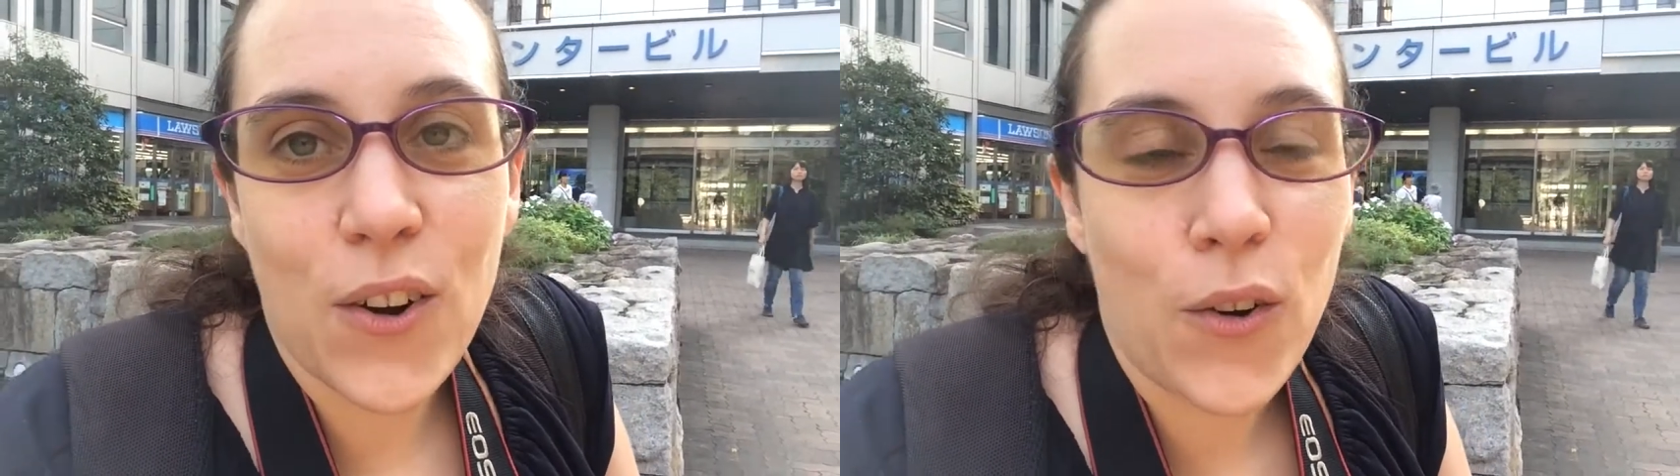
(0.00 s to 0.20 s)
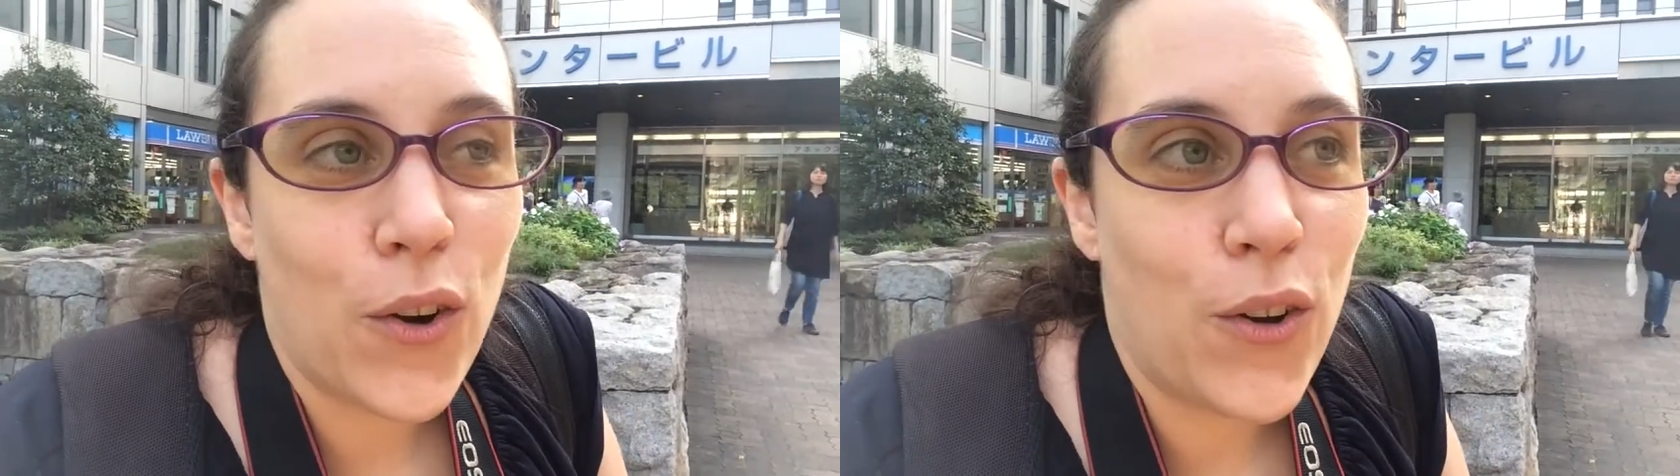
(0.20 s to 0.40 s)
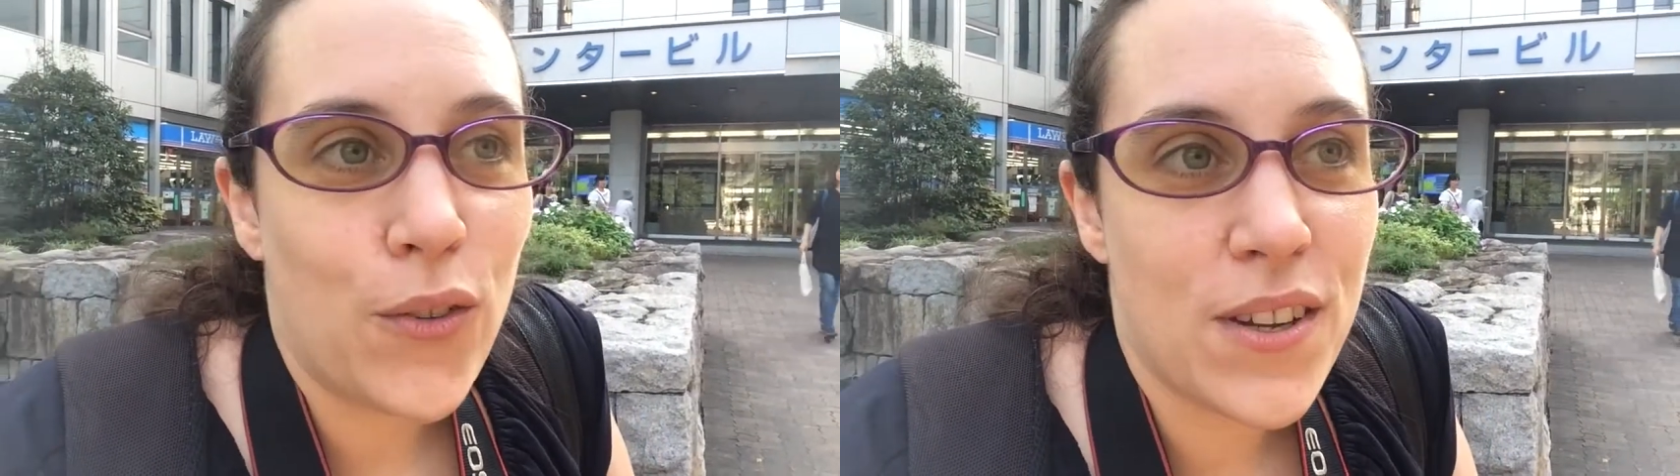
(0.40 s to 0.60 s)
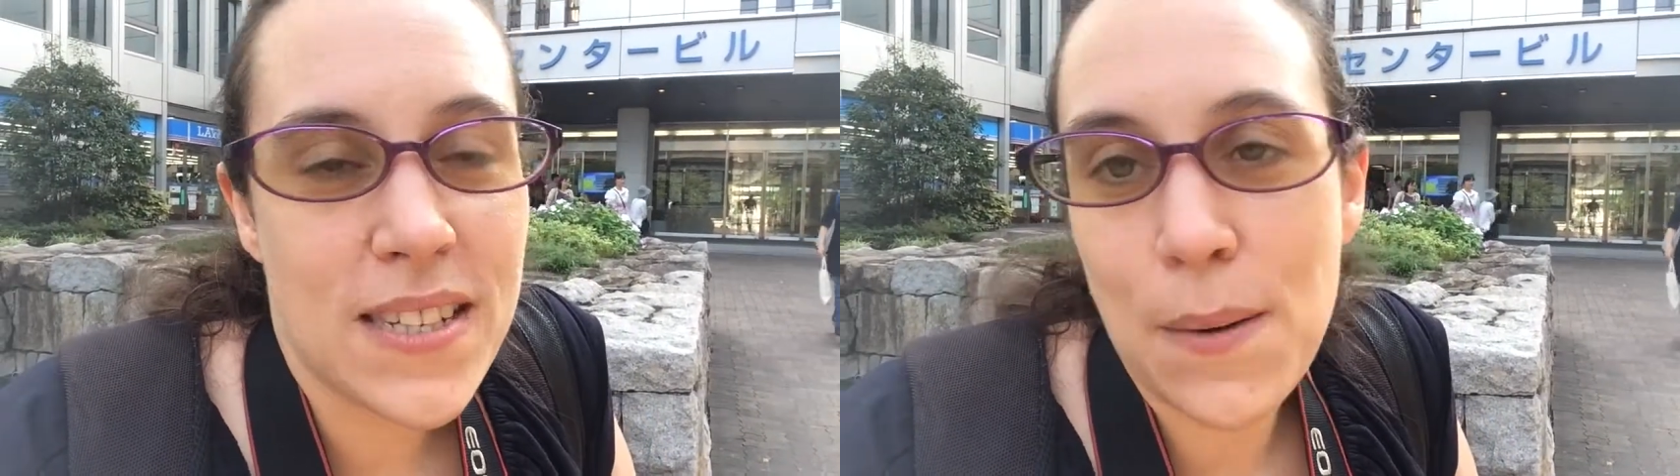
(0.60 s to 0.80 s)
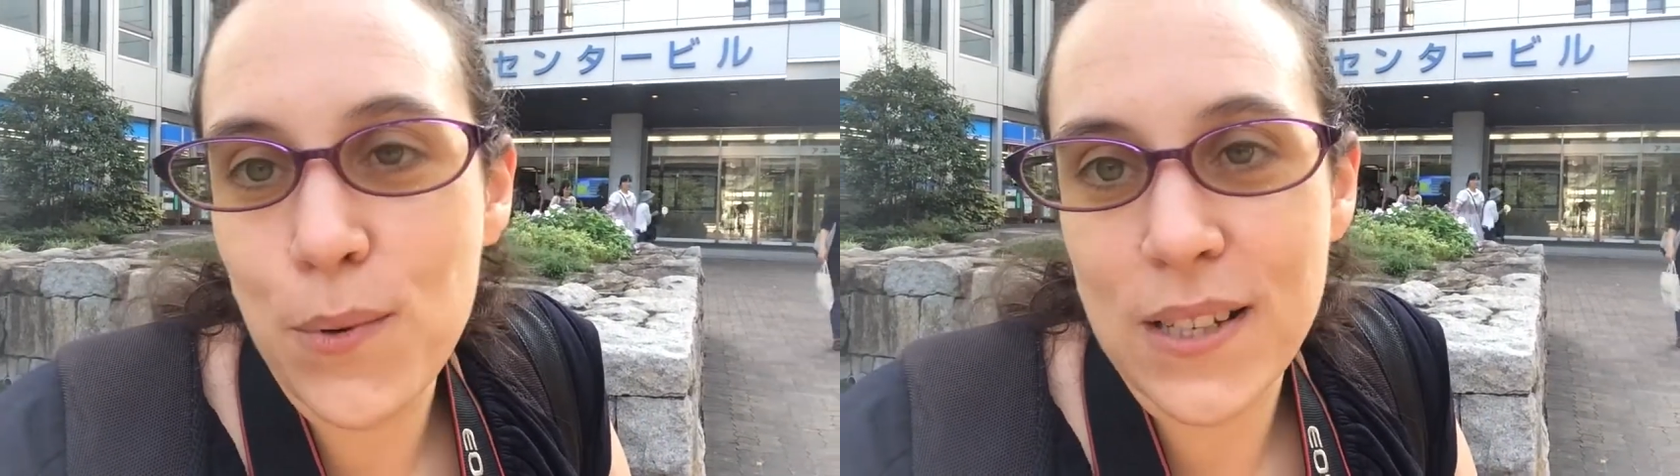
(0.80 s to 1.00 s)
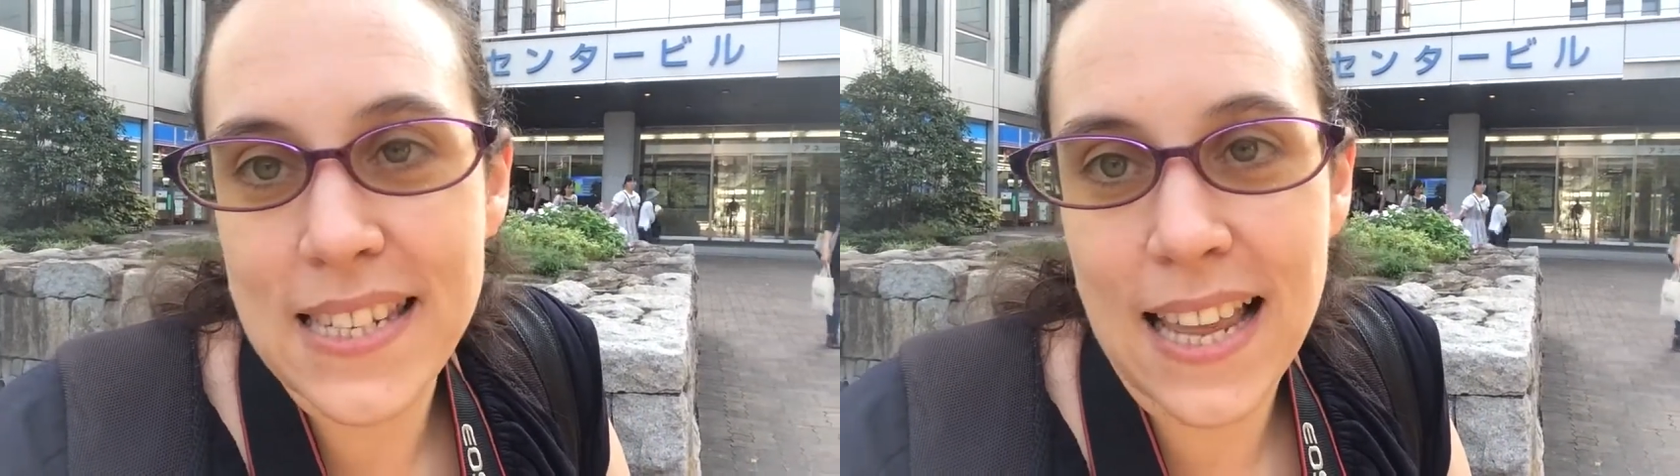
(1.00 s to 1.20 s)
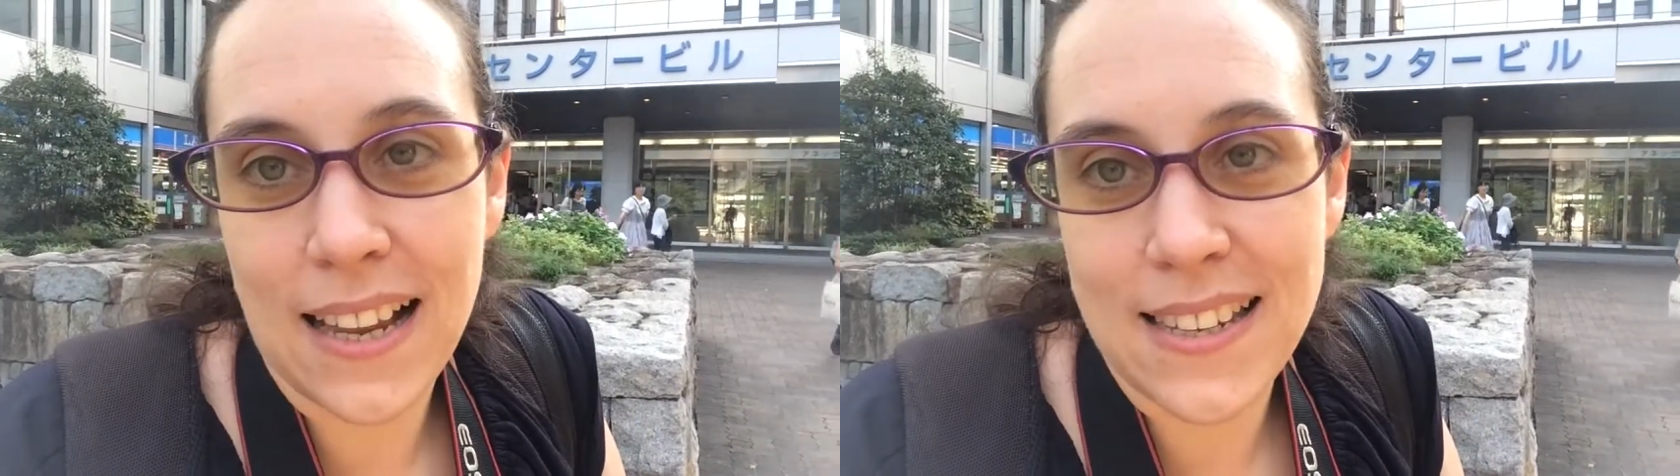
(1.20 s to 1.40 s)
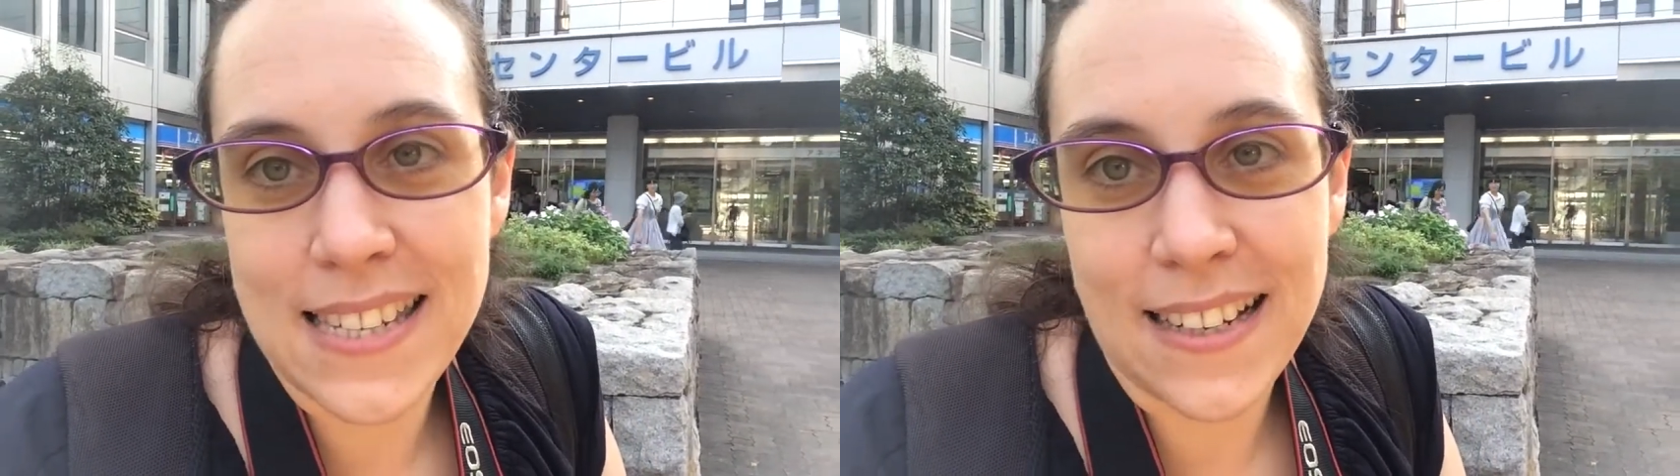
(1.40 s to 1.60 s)
Groove sample
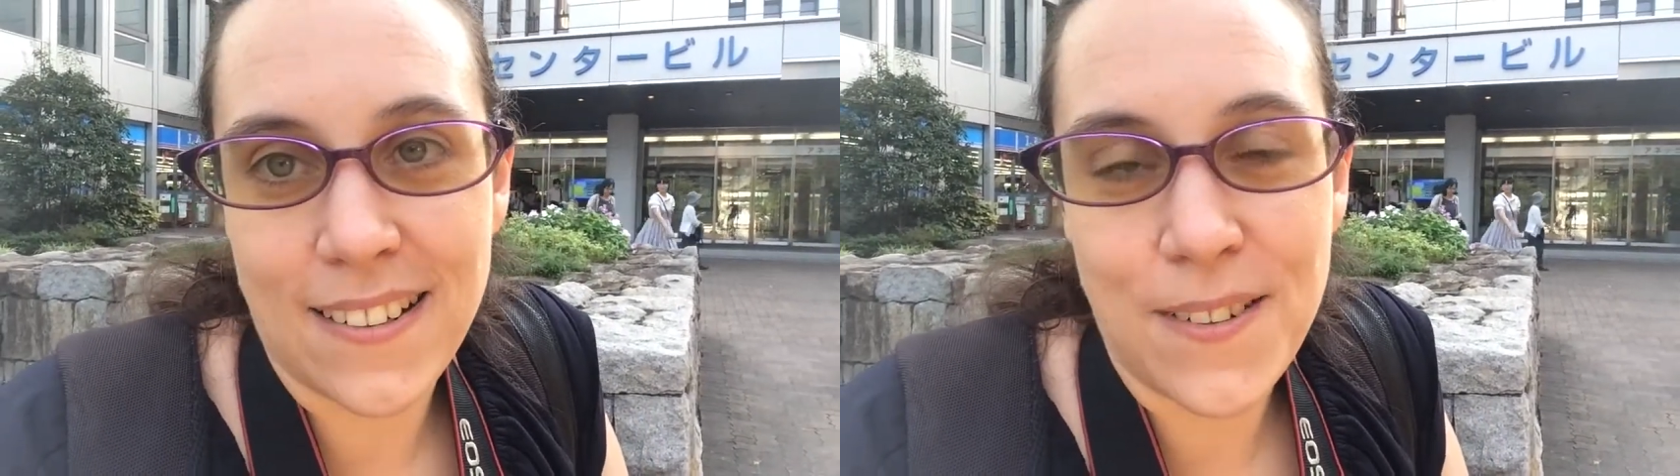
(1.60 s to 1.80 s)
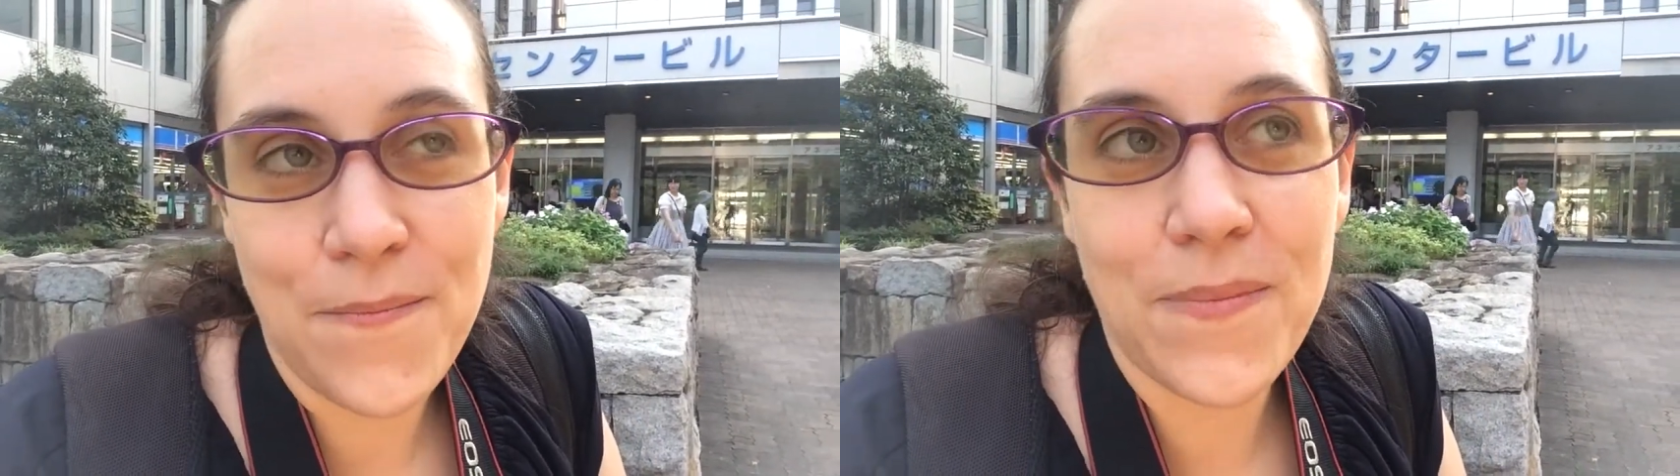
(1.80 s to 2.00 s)
sale there,